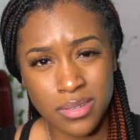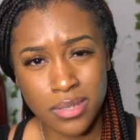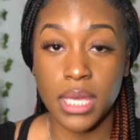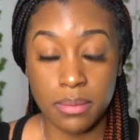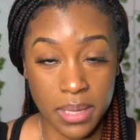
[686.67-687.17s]

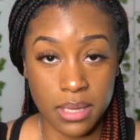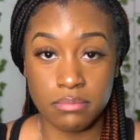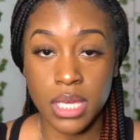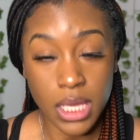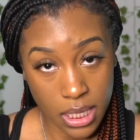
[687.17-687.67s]
Me
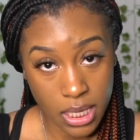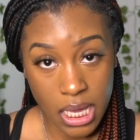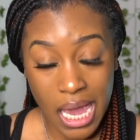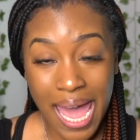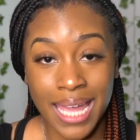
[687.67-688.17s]
being me,
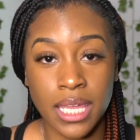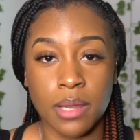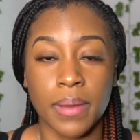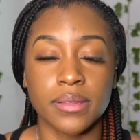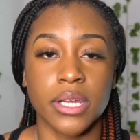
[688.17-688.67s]
I get
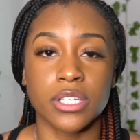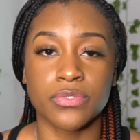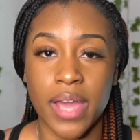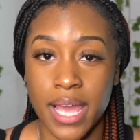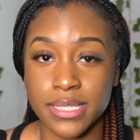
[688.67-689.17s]
up out there as
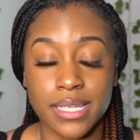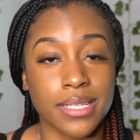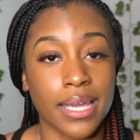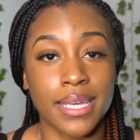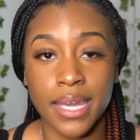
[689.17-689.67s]
fast as
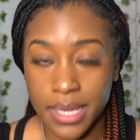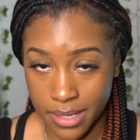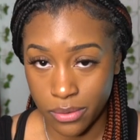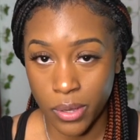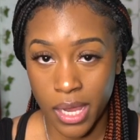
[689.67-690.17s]
I
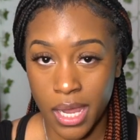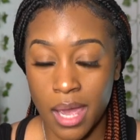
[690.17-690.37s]
can, okay?